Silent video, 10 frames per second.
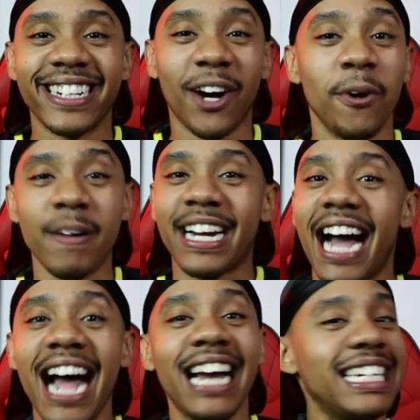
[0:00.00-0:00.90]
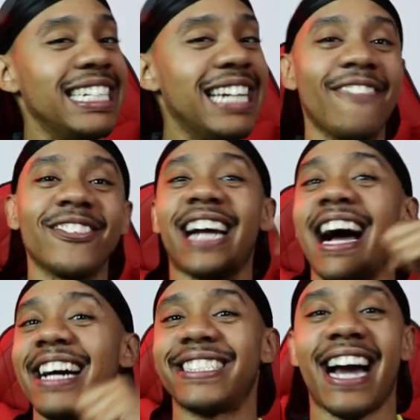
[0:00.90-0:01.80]
Cobra Kai never
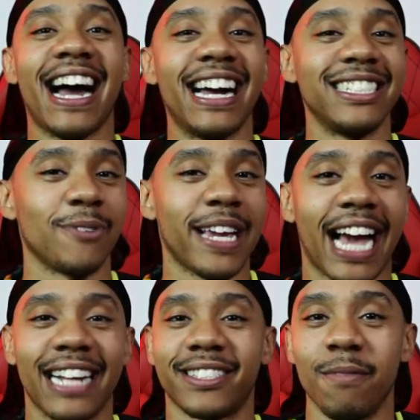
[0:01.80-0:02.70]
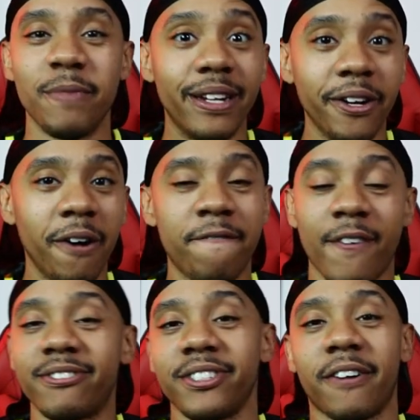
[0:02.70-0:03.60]
dies, guys. We got some new
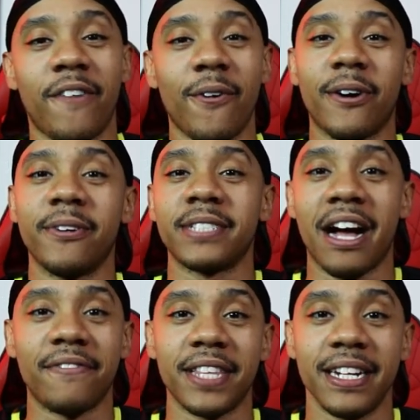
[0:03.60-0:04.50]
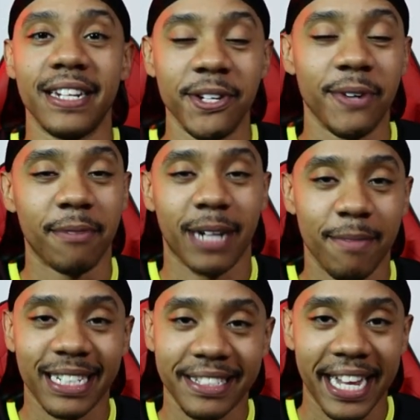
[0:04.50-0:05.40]
first look photos of the new
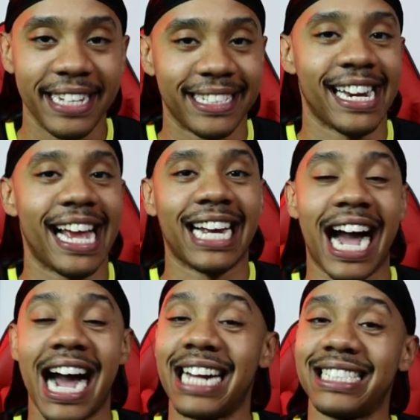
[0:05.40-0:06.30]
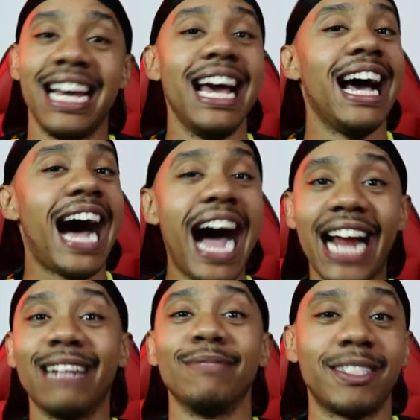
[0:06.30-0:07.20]
upcoming season. And guys, I
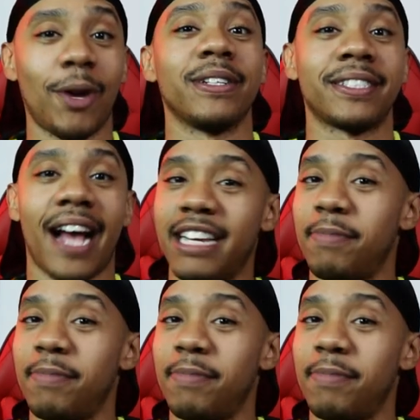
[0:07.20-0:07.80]
am so excited